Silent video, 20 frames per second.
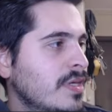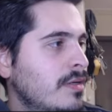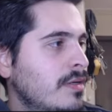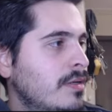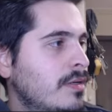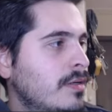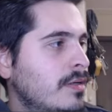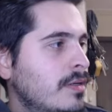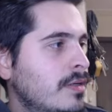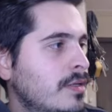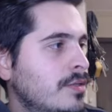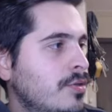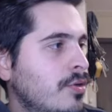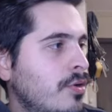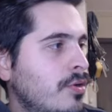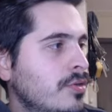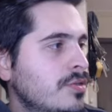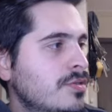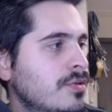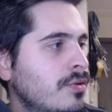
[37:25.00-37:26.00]

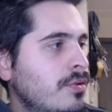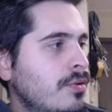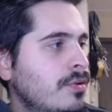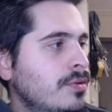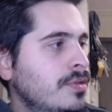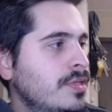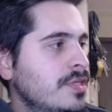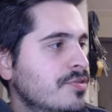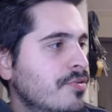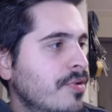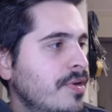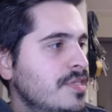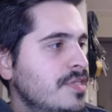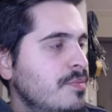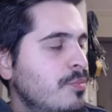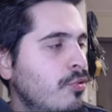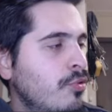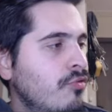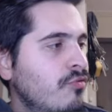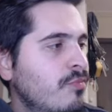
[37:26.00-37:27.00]
thoughts on this crazy
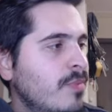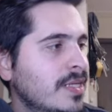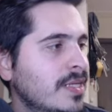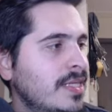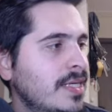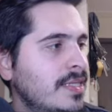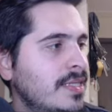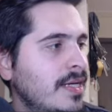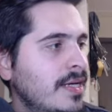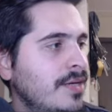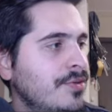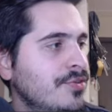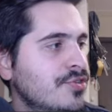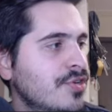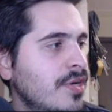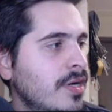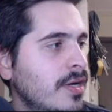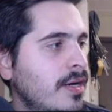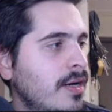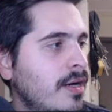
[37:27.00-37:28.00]
move. Mateta and
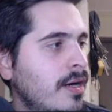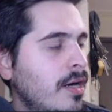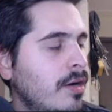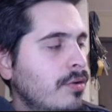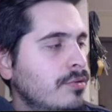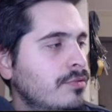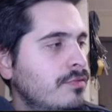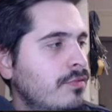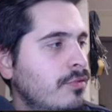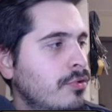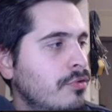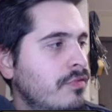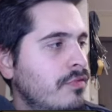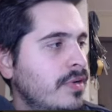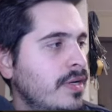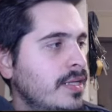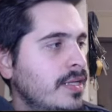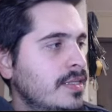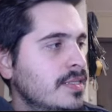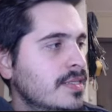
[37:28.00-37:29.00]
Chaka out for
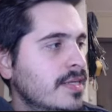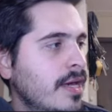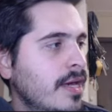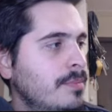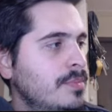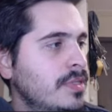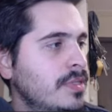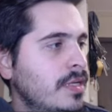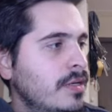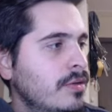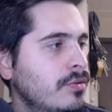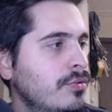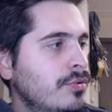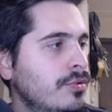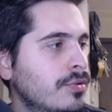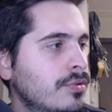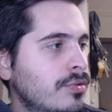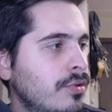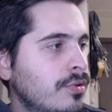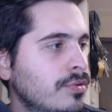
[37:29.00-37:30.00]
Fernandez, captain, and
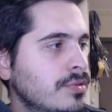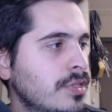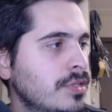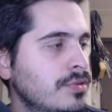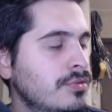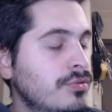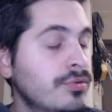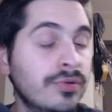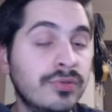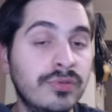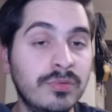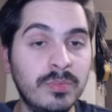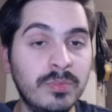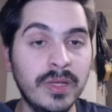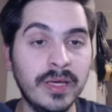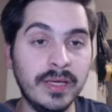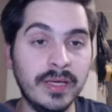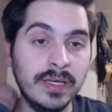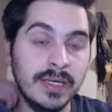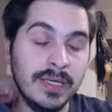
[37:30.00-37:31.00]
Guyo. Don't need Guyo to
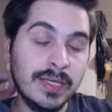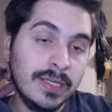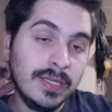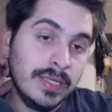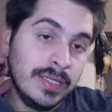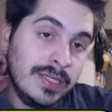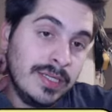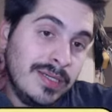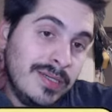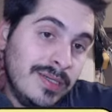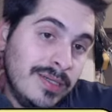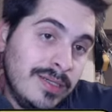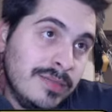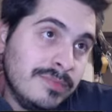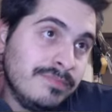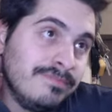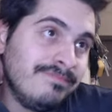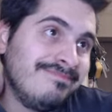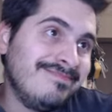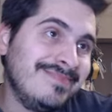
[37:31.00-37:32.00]
play.
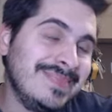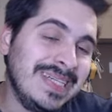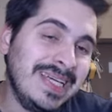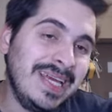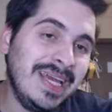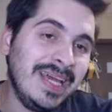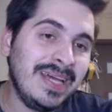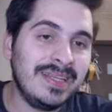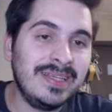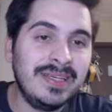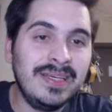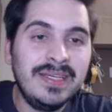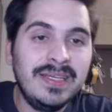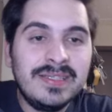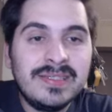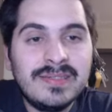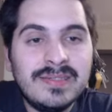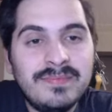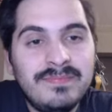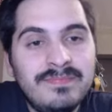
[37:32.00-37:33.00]
Again,
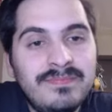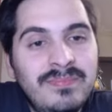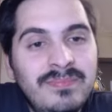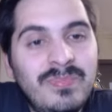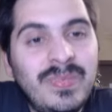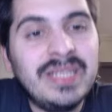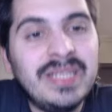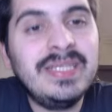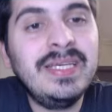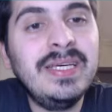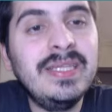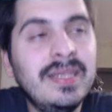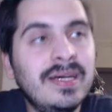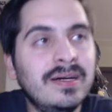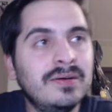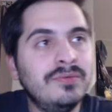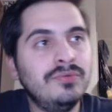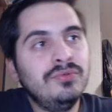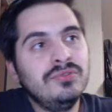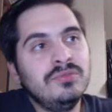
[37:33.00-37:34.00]
it's Mateta
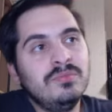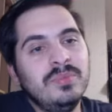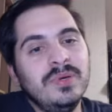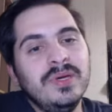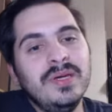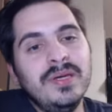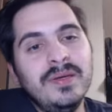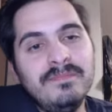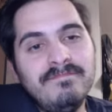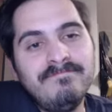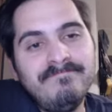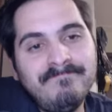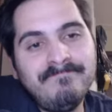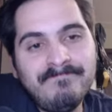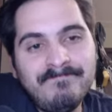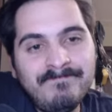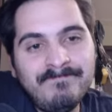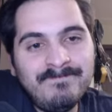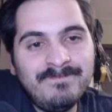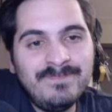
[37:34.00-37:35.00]
could be
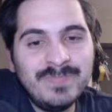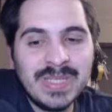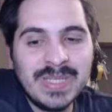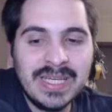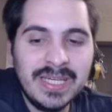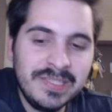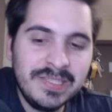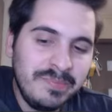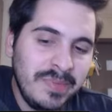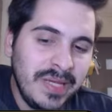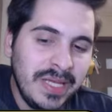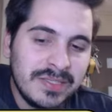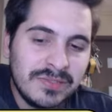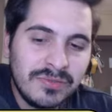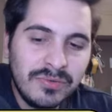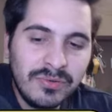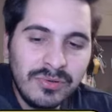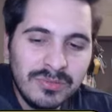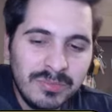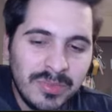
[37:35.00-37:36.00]
his minutes
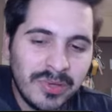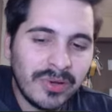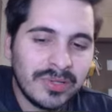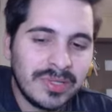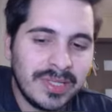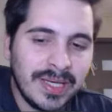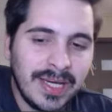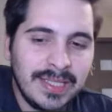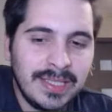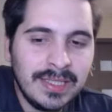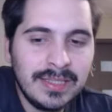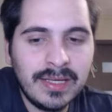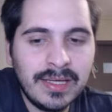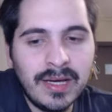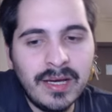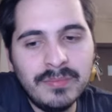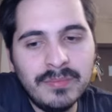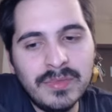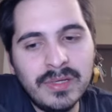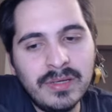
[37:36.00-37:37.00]
could be rotating.
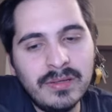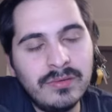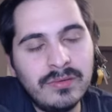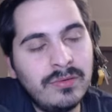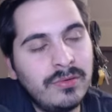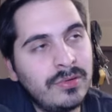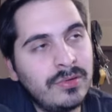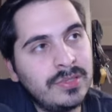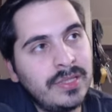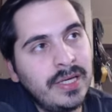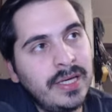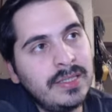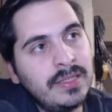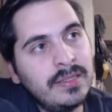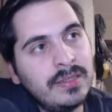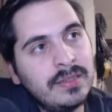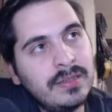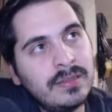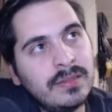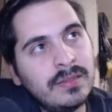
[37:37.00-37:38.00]
I'm
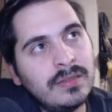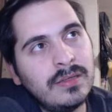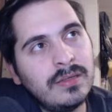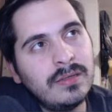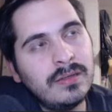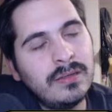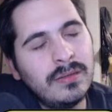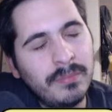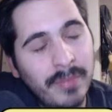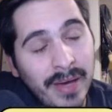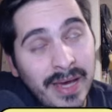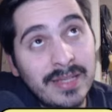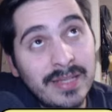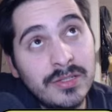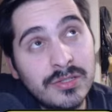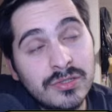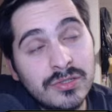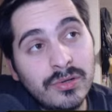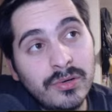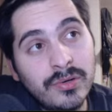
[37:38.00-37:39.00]
rotated,
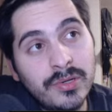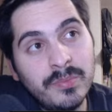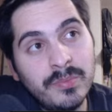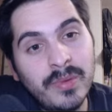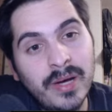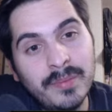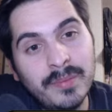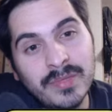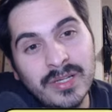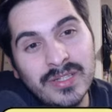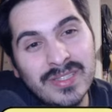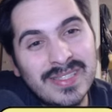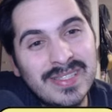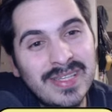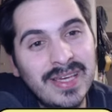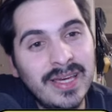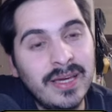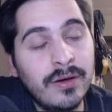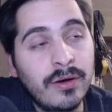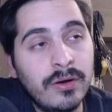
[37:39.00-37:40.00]
managed. Sorry, I'm not
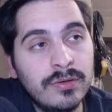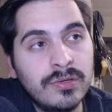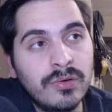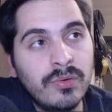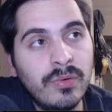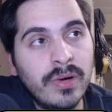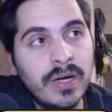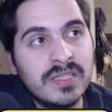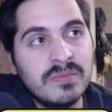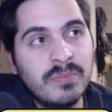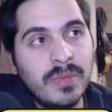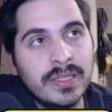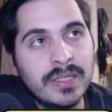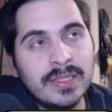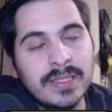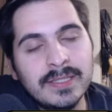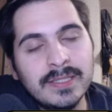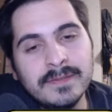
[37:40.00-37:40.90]
saying otherwise, but